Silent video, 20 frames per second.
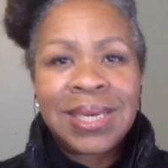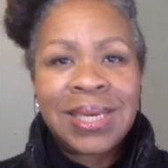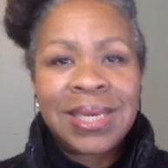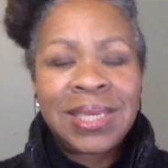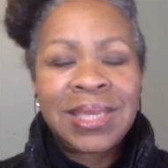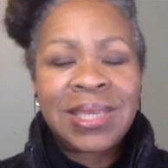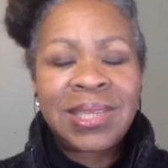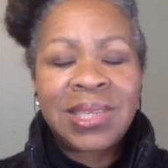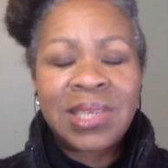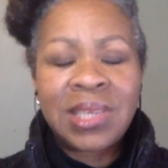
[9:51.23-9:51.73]

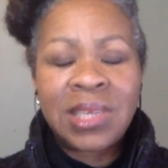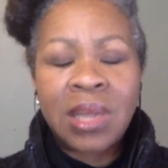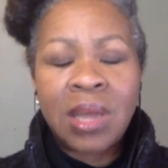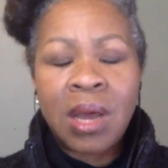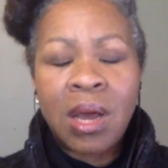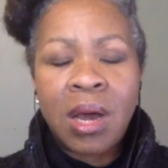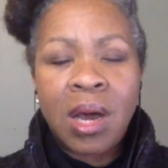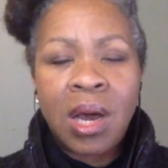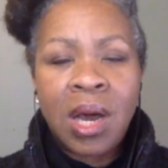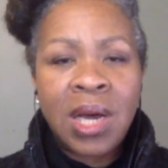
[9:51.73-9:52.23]
Is an
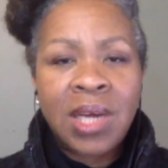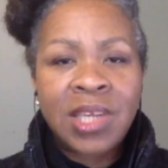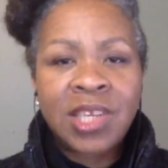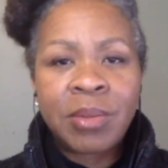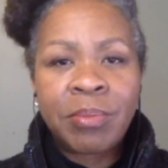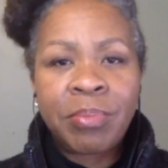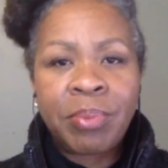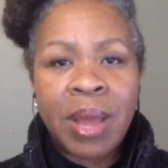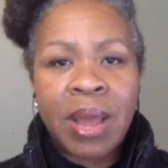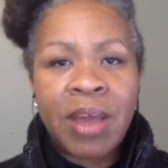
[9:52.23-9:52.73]

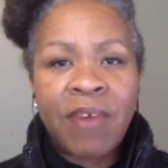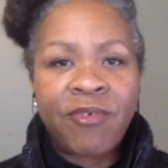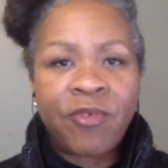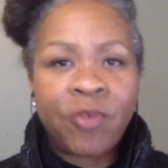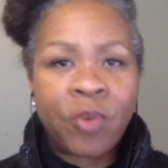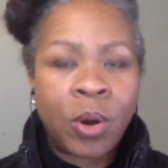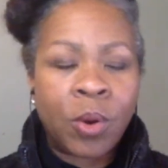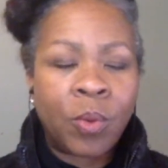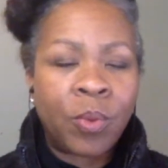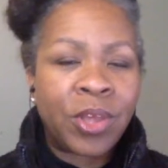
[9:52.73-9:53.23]
awesome
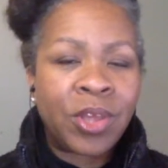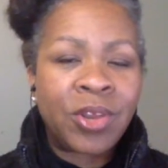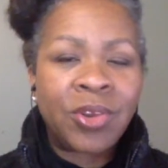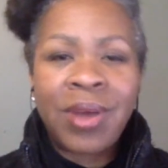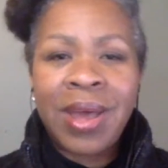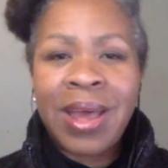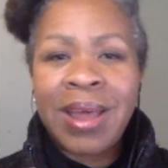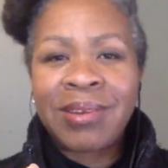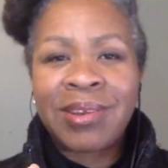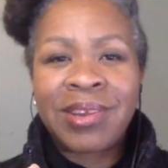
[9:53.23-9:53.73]
platform where you
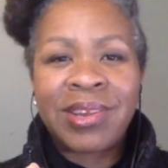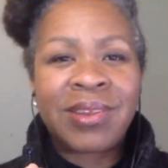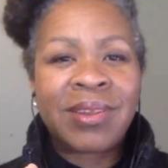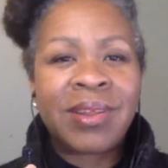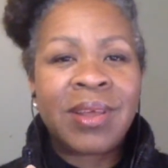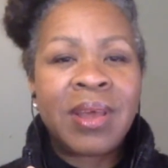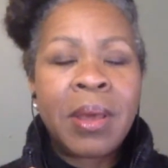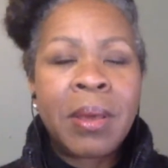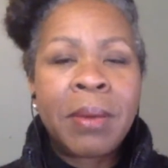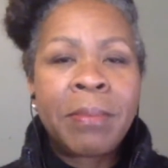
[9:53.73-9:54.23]
don't have to
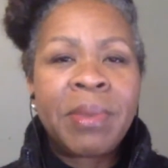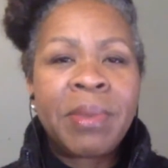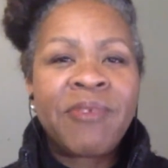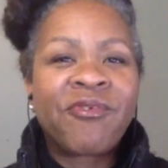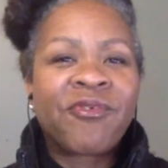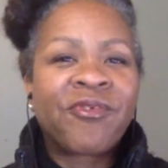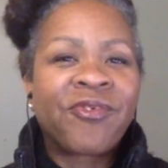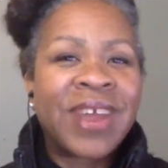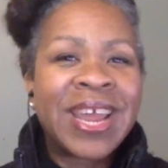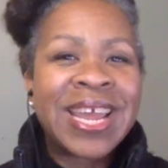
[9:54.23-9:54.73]
be
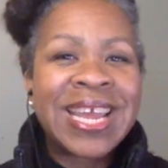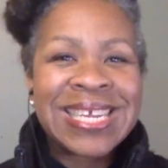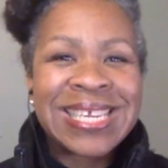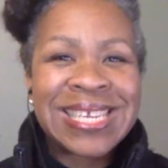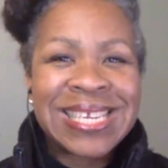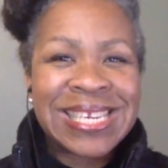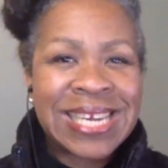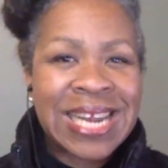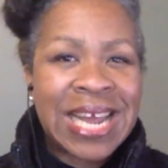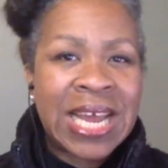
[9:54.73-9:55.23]

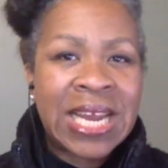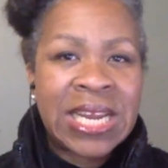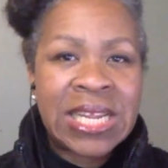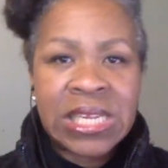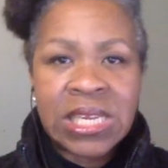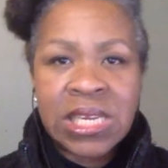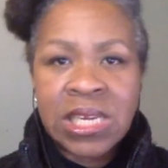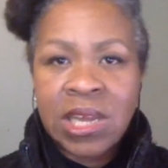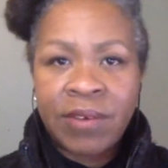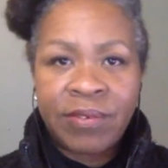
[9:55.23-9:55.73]

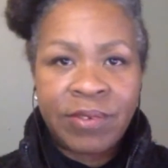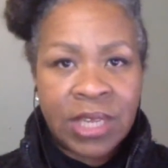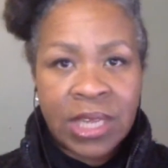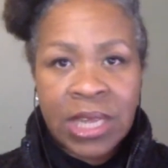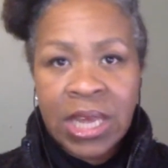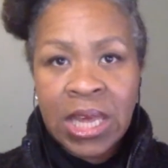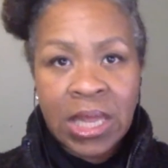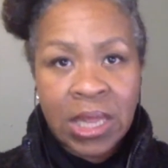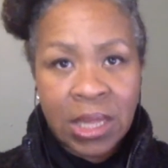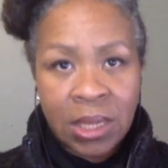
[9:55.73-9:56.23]
Frankensteining stuff
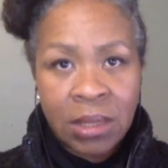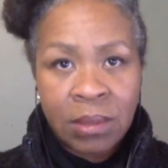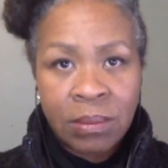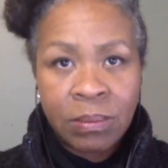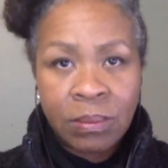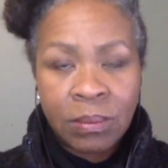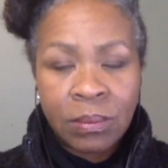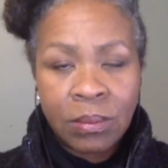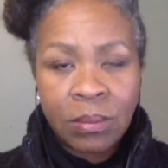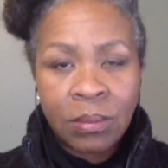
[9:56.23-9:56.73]
together.
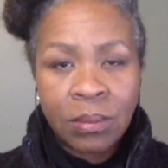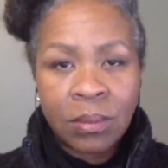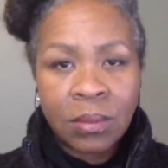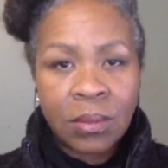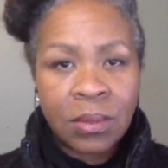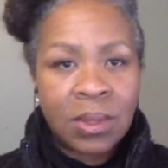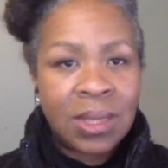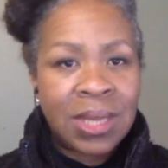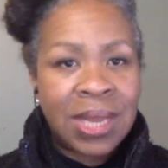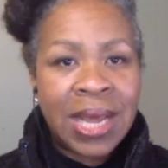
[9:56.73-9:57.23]

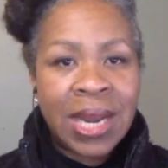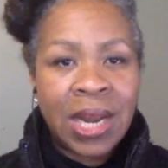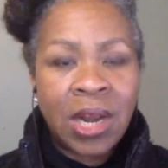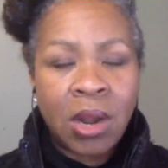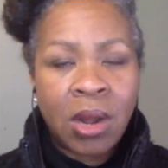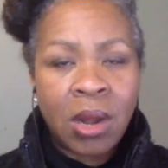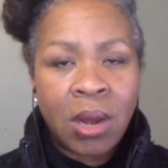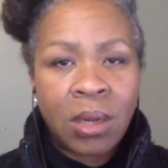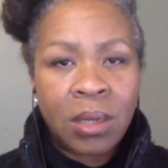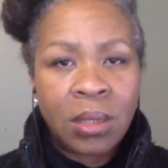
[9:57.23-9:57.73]
Not at
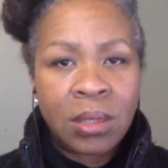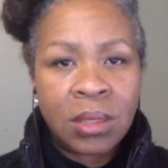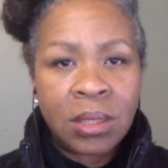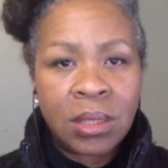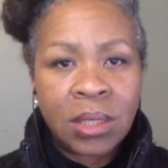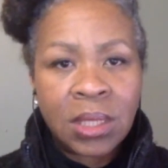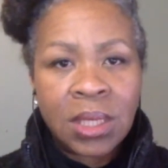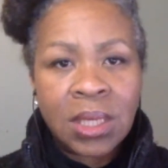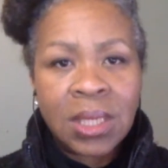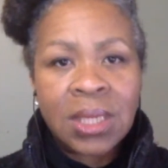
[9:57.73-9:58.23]
all.
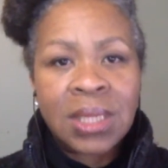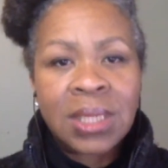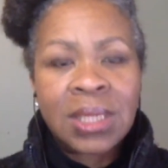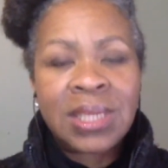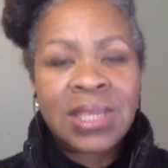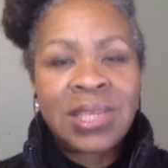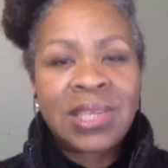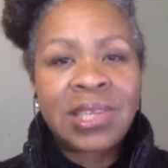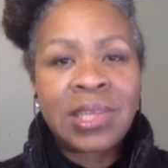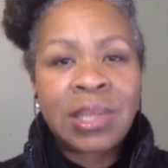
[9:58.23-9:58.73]

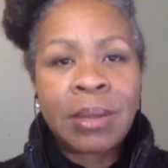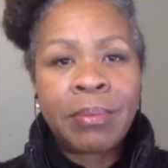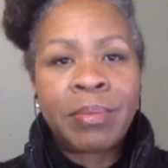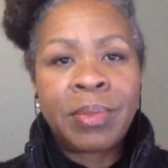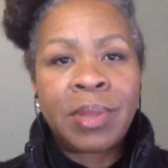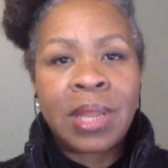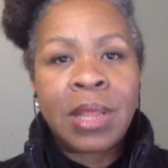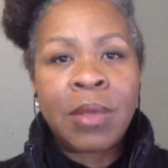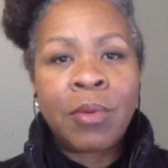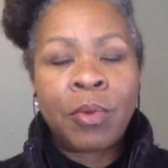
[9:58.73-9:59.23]
This is
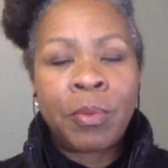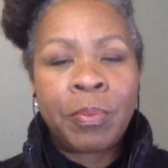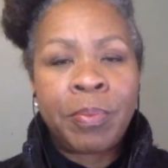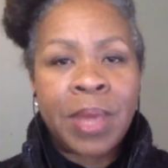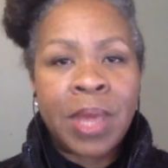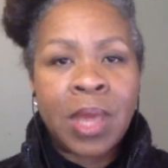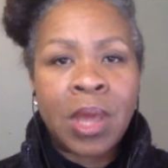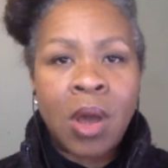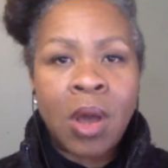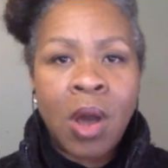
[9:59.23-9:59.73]
something, it will
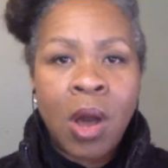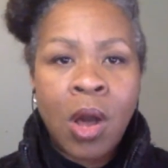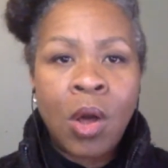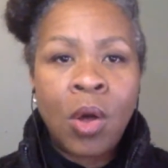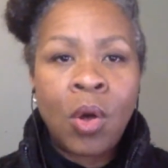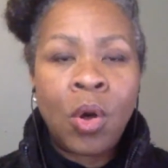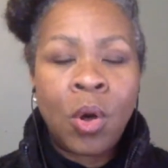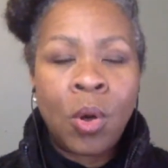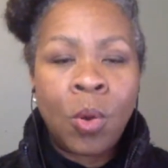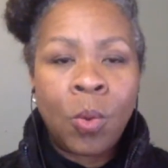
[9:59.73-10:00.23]
be
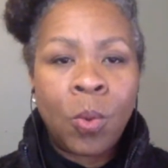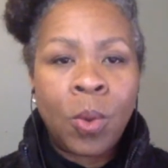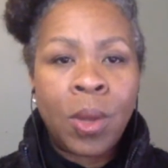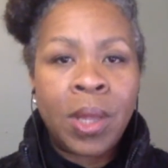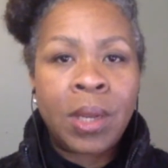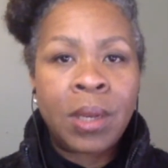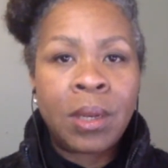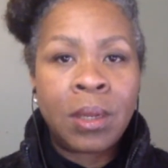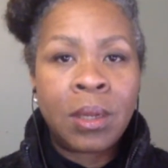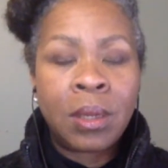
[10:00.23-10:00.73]
all on
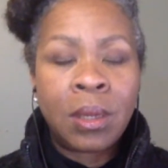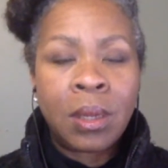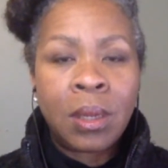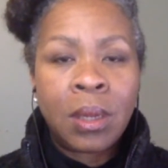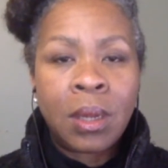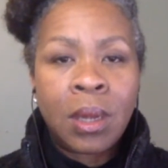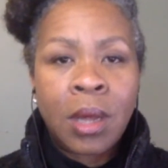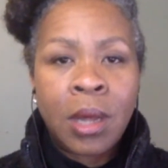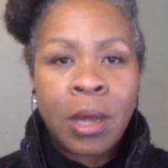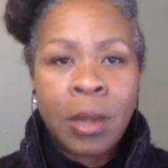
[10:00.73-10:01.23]
one
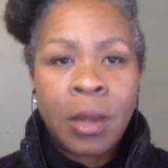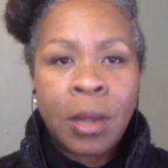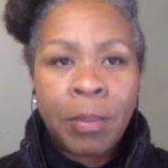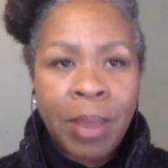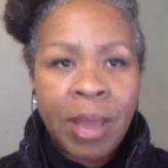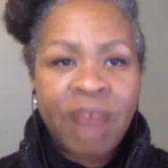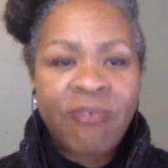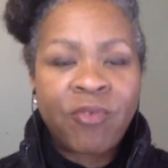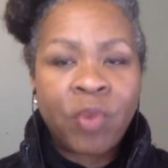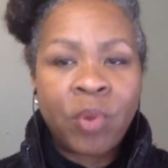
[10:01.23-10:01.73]

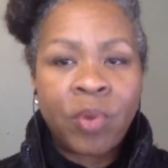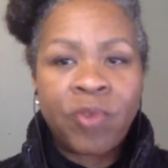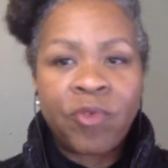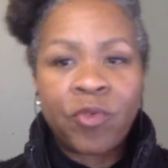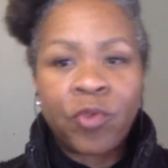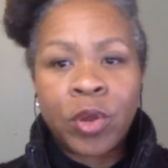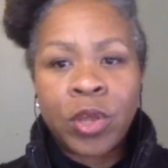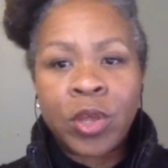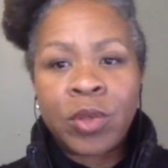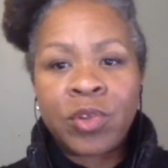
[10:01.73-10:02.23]
platform
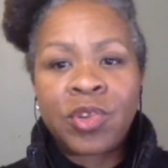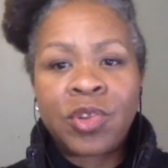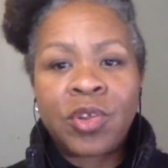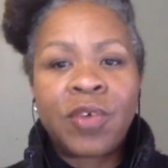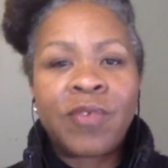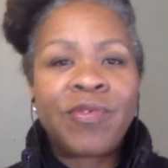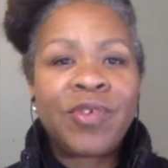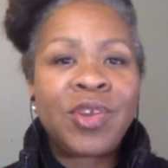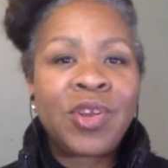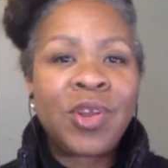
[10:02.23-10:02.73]
for you. So
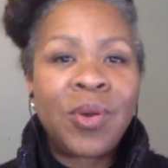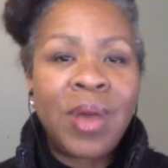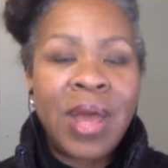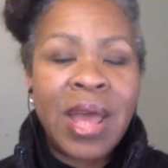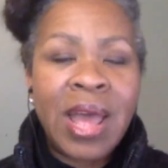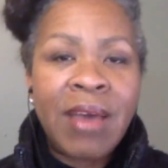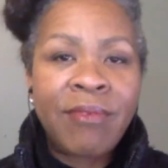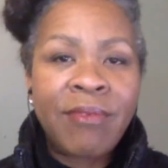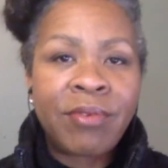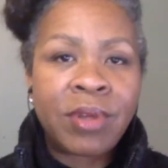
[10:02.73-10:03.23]
if you don't
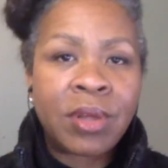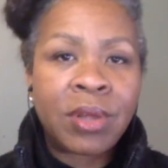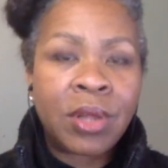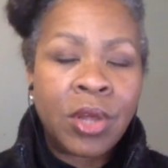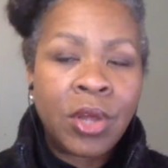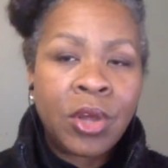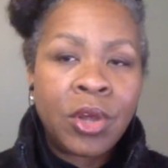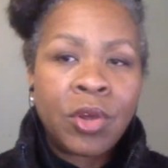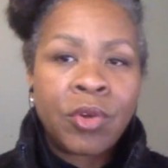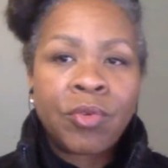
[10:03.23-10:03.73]
have a
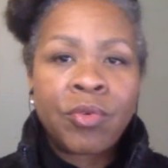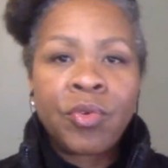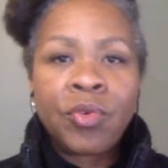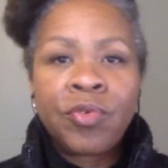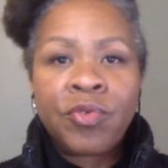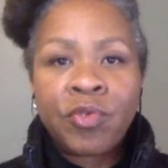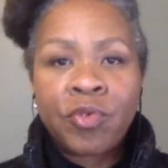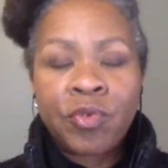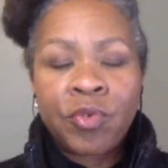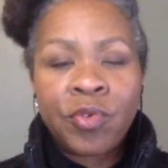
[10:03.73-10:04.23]

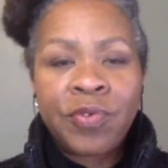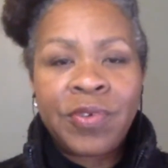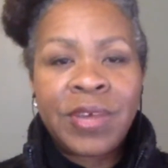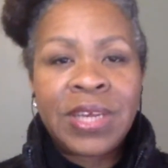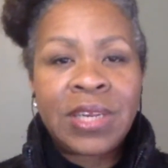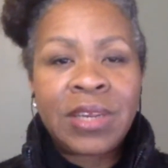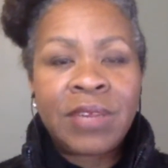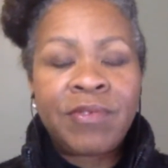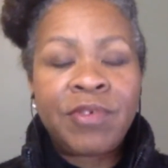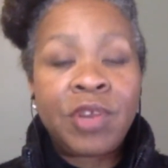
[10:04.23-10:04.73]
if
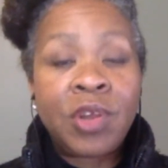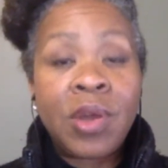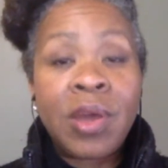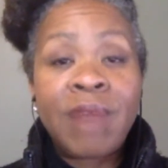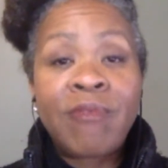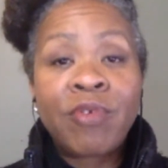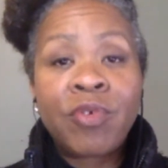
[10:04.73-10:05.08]
you don't have a